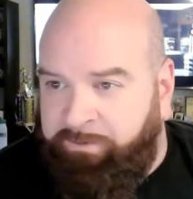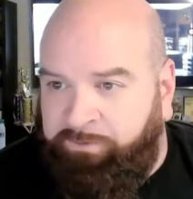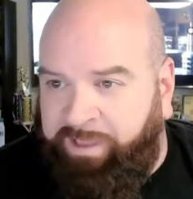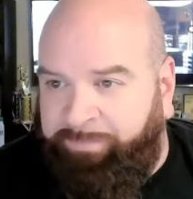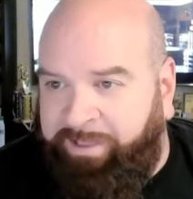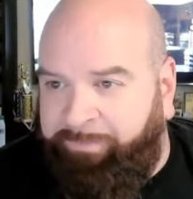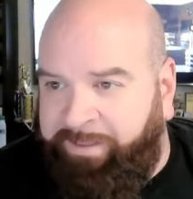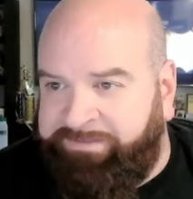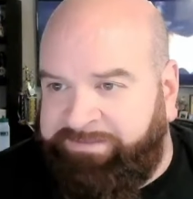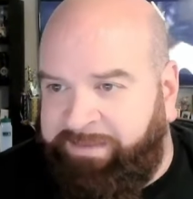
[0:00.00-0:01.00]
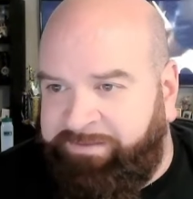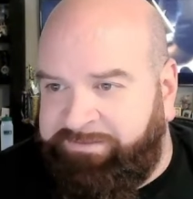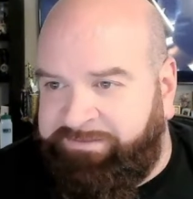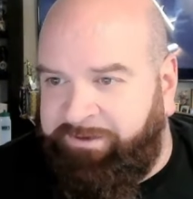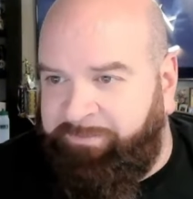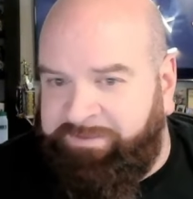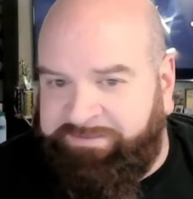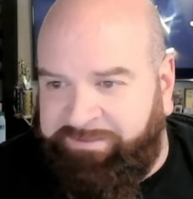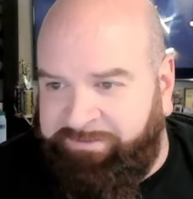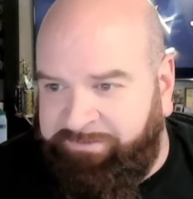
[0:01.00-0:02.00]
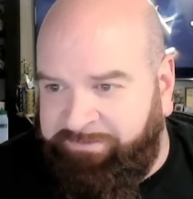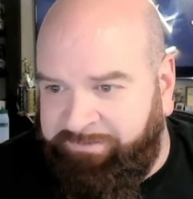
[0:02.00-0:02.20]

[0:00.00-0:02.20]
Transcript: Do they play Penn State this year? Let me see.